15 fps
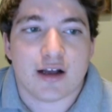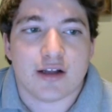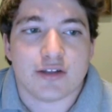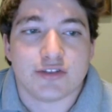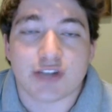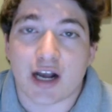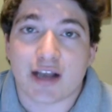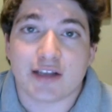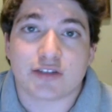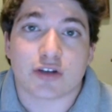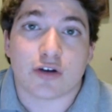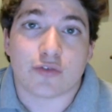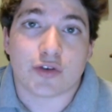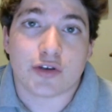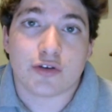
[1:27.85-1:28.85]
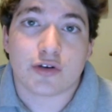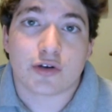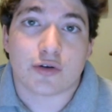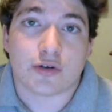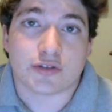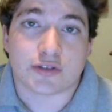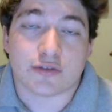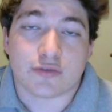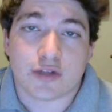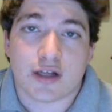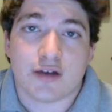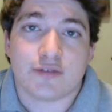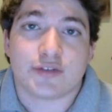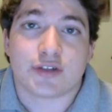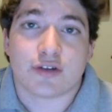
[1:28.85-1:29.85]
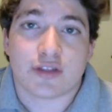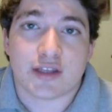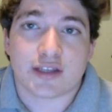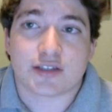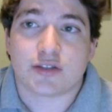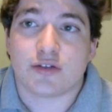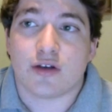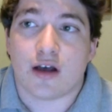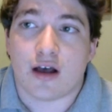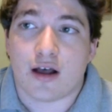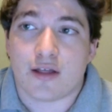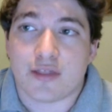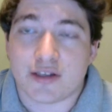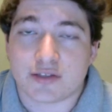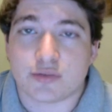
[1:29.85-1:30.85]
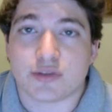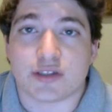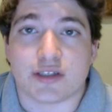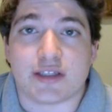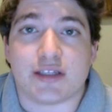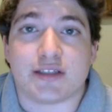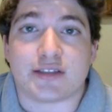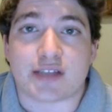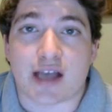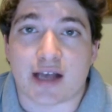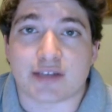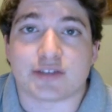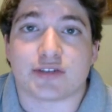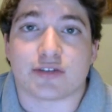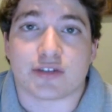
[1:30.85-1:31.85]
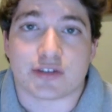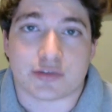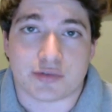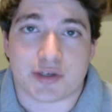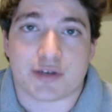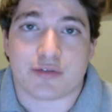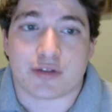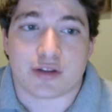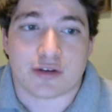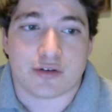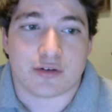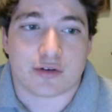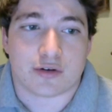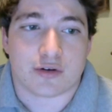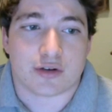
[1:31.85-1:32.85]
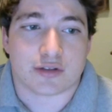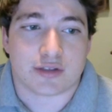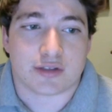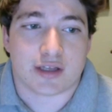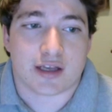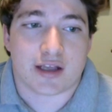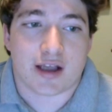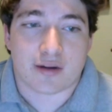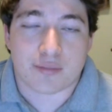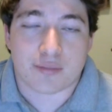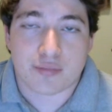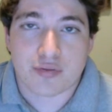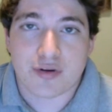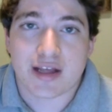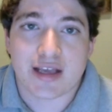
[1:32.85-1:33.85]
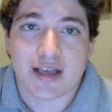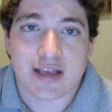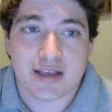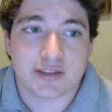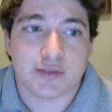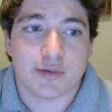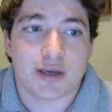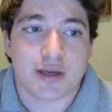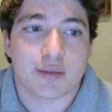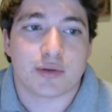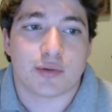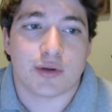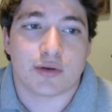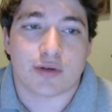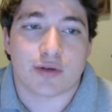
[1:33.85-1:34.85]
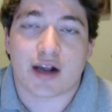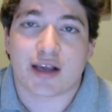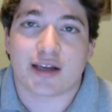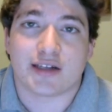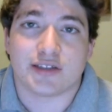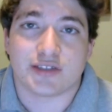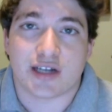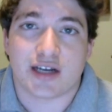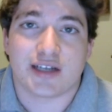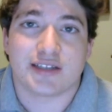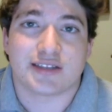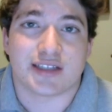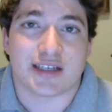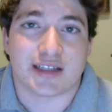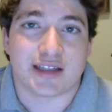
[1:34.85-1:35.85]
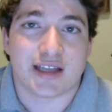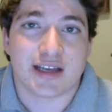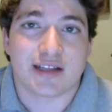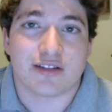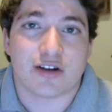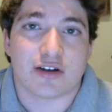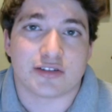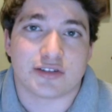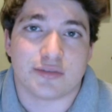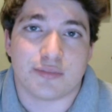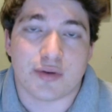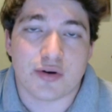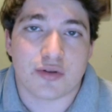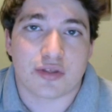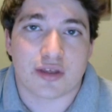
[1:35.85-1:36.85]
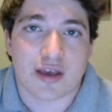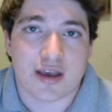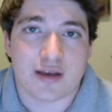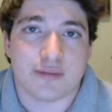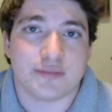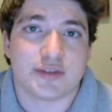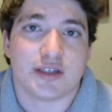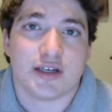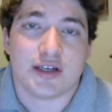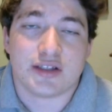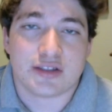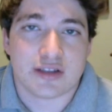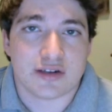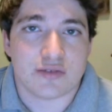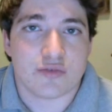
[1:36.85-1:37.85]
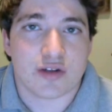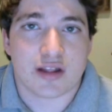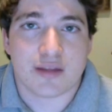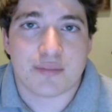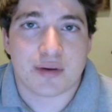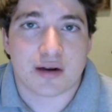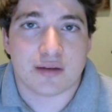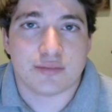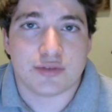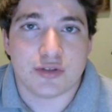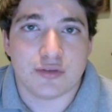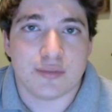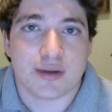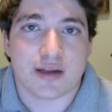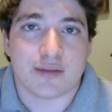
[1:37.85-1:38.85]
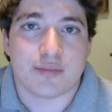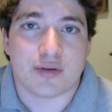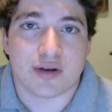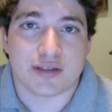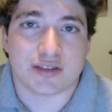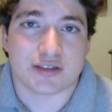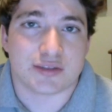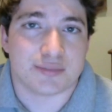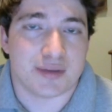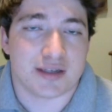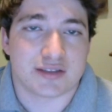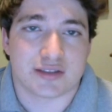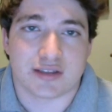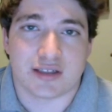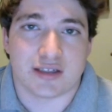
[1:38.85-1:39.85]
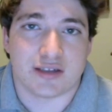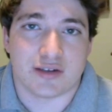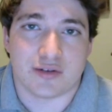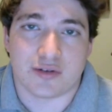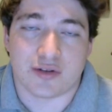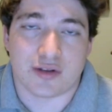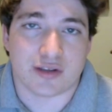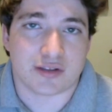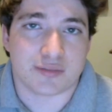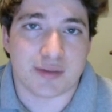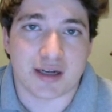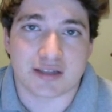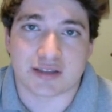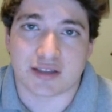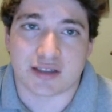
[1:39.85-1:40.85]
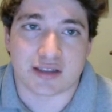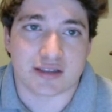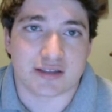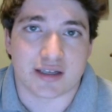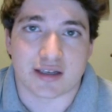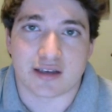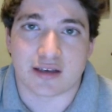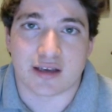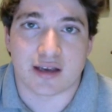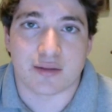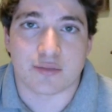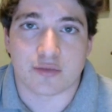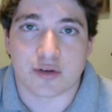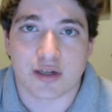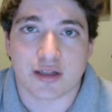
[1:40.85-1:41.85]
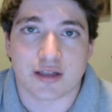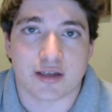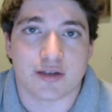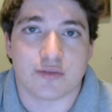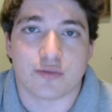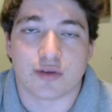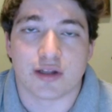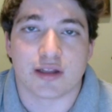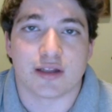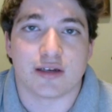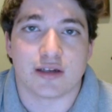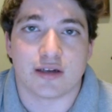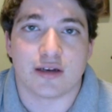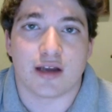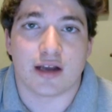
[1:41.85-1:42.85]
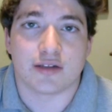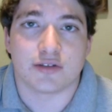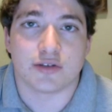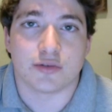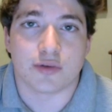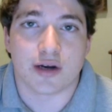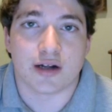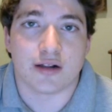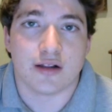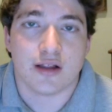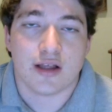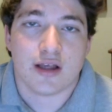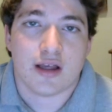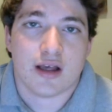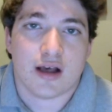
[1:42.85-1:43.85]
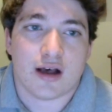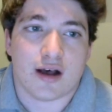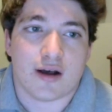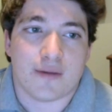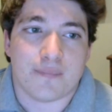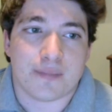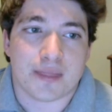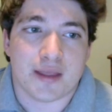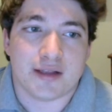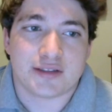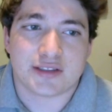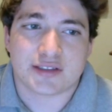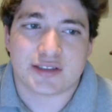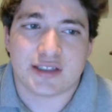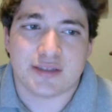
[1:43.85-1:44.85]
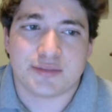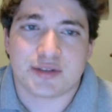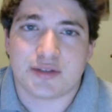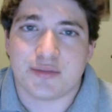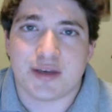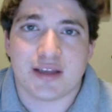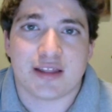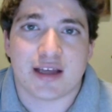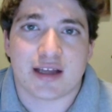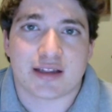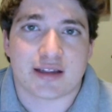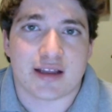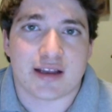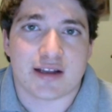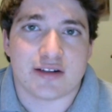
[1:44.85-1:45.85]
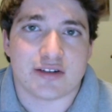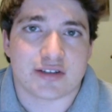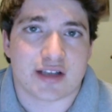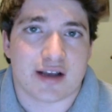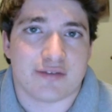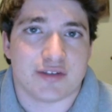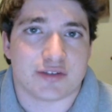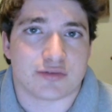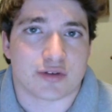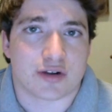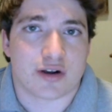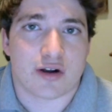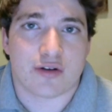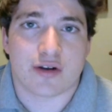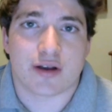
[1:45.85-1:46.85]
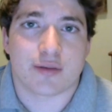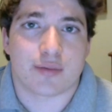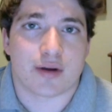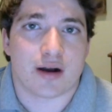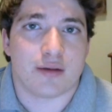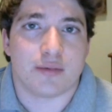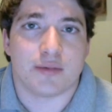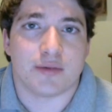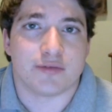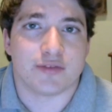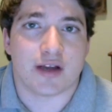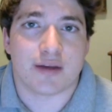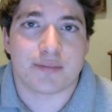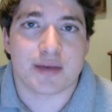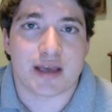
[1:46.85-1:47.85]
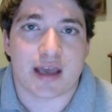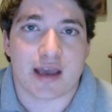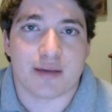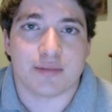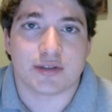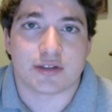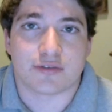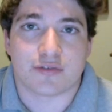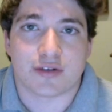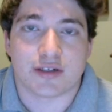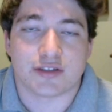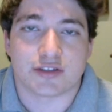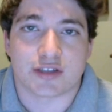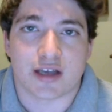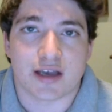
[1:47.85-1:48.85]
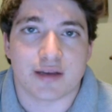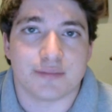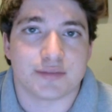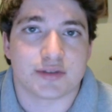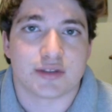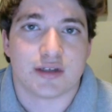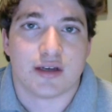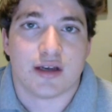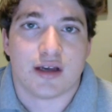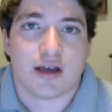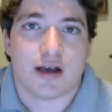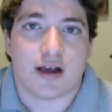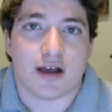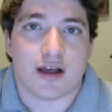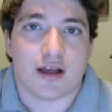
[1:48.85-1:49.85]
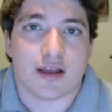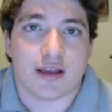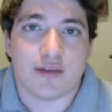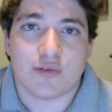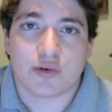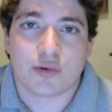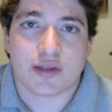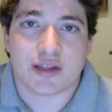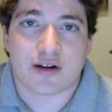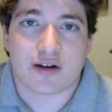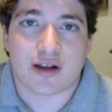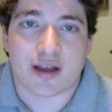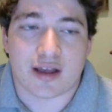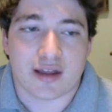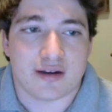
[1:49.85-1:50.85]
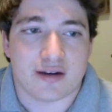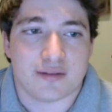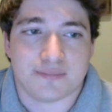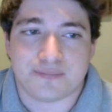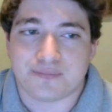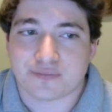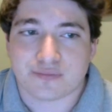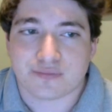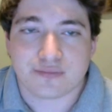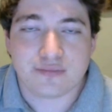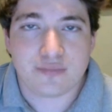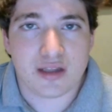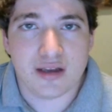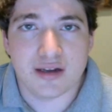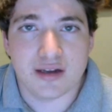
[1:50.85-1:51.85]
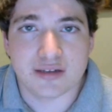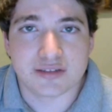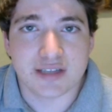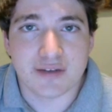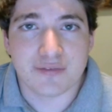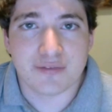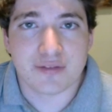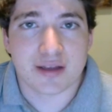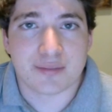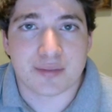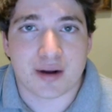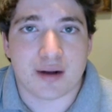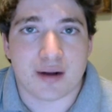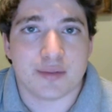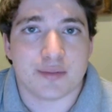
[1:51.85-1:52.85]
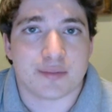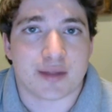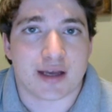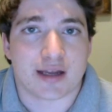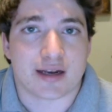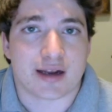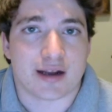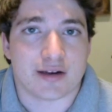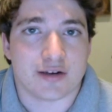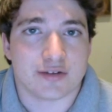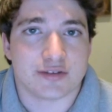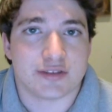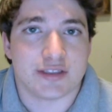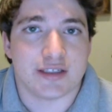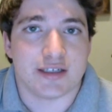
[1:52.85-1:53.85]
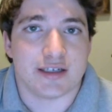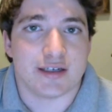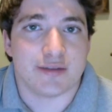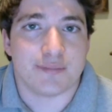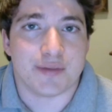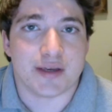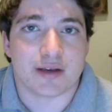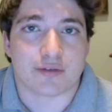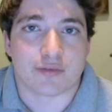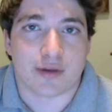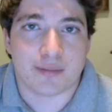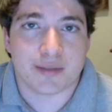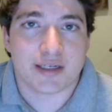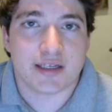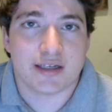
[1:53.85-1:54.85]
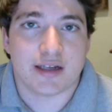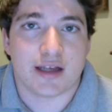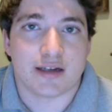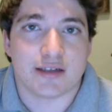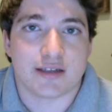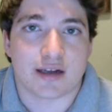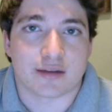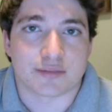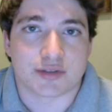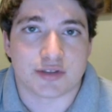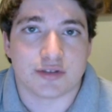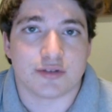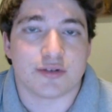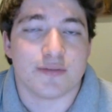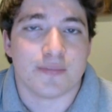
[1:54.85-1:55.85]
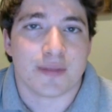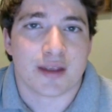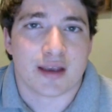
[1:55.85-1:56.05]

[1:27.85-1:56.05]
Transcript: Giants over Unicorns of Love. So this was a disastrous week for the Unicorns. They had a pretty easy week between Rocket and Giants, and they lost both games. Didn't really put up too many points, especially in the second game. Really did not do well. It just seems to me that they just have this recurring problem of not being able to finish games, even when they're ahead. It's definitely a problem that I don't see being remedied anytime soon.